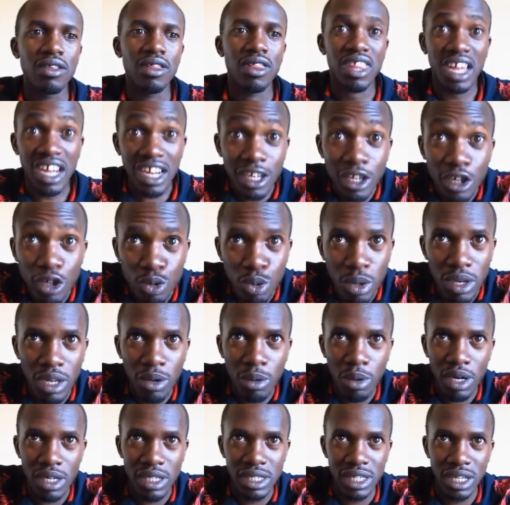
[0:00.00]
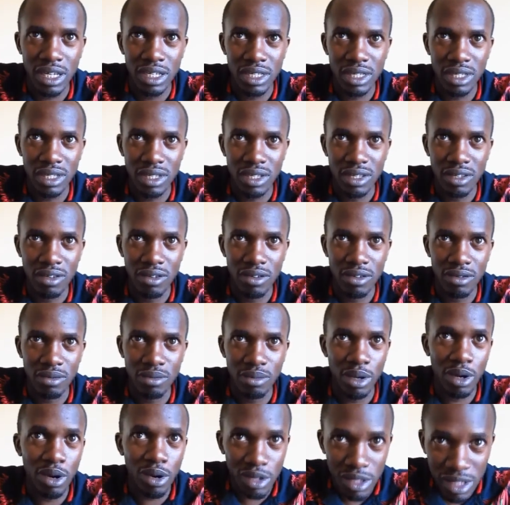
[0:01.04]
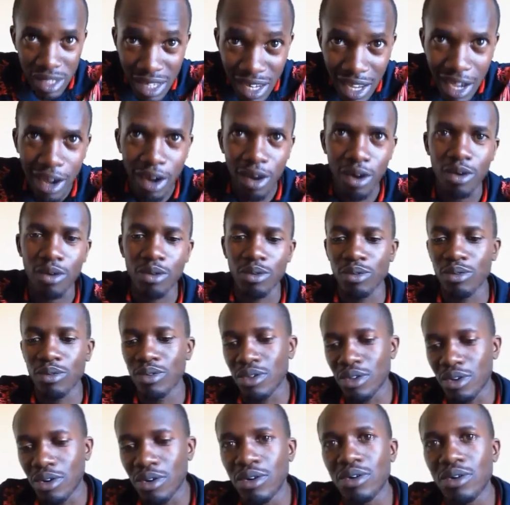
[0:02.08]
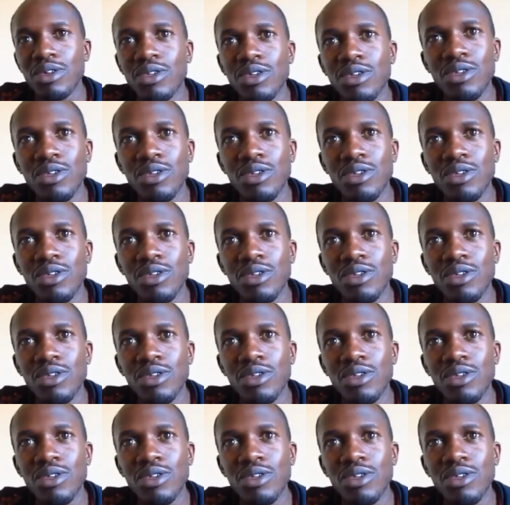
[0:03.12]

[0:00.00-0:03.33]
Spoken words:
That is when the work starts, because now, you know,